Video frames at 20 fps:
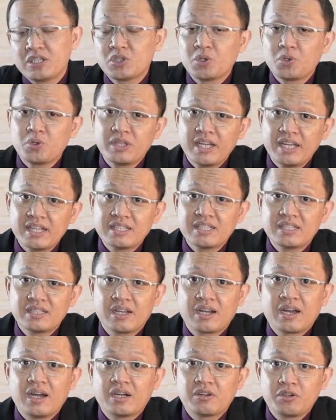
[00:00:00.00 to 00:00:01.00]
So that's
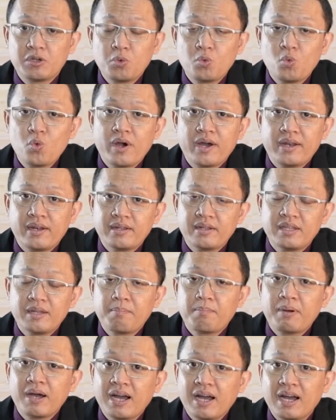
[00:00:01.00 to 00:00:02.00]
the current one, the
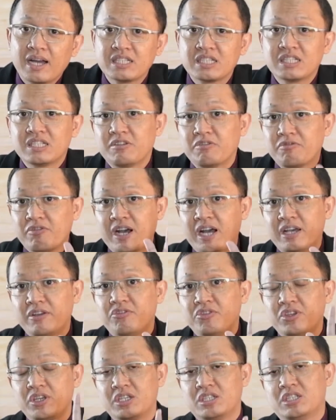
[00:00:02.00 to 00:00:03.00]
past
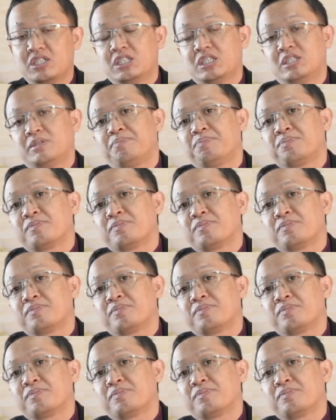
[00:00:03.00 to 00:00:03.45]
5 years.